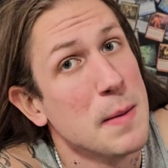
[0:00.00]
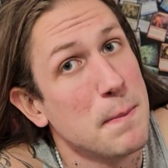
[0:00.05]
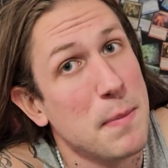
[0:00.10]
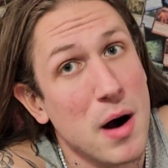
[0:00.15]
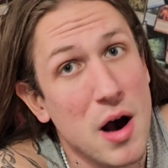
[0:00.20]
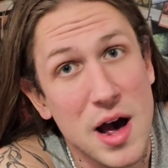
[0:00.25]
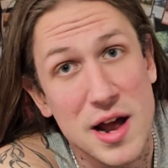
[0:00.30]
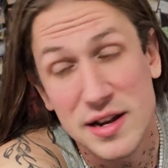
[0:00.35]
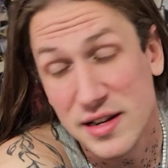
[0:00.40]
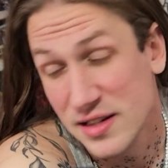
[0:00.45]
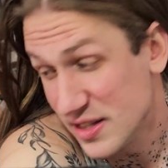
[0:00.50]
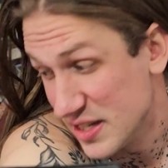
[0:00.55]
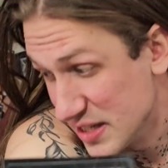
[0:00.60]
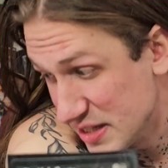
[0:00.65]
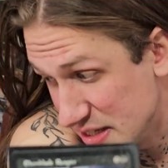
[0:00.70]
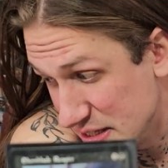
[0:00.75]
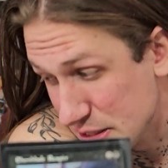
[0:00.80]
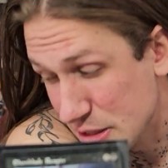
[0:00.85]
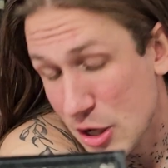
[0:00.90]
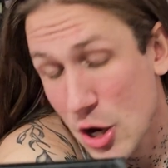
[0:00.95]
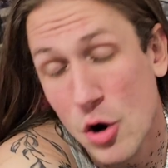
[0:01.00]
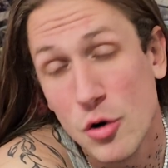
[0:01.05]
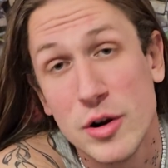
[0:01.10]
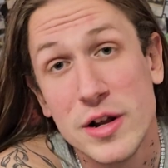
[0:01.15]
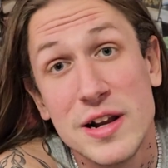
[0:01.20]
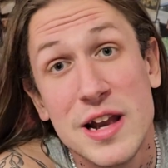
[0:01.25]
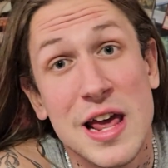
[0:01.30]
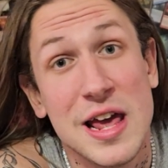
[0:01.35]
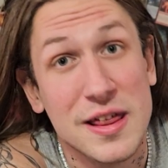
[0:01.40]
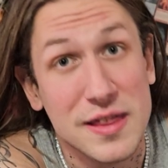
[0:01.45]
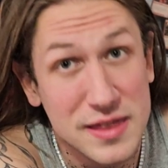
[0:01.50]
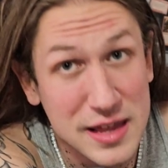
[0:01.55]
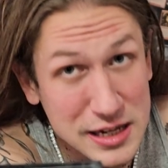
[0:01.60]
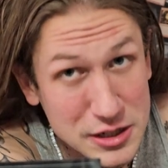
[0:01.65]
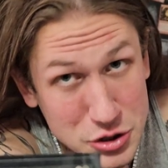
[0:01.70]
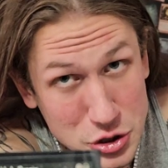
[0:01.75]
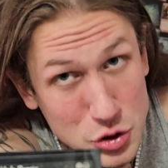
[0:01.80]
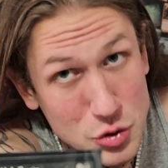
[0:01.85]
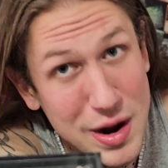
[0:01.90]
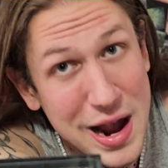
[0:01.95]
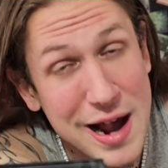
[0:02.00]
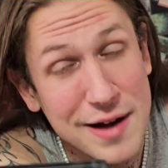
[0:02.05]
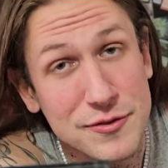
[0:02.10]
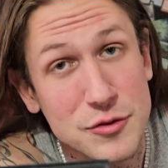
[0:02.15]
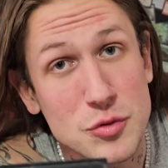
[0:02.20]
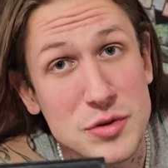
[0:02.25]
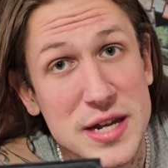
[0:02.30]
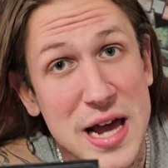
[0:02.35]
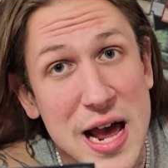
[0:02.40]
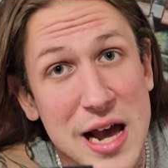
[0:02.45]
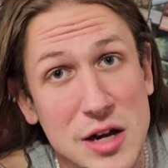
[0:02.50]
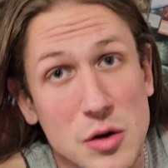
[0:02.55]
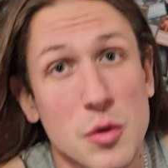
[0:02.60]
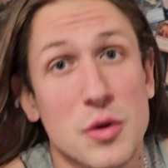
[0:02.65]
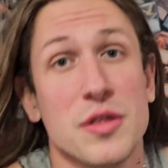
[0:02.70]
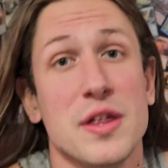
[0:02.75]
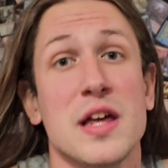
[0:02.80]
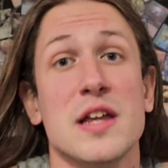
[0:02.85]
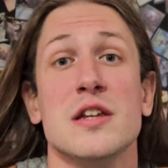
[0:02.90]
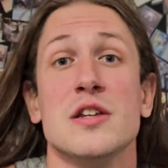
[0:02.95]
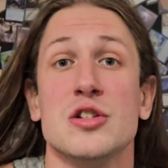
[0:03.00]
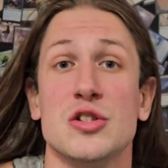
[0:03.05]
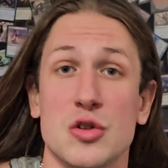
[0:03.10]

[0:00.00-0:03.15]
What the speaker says: but since it's goaded, they do have to attack with it,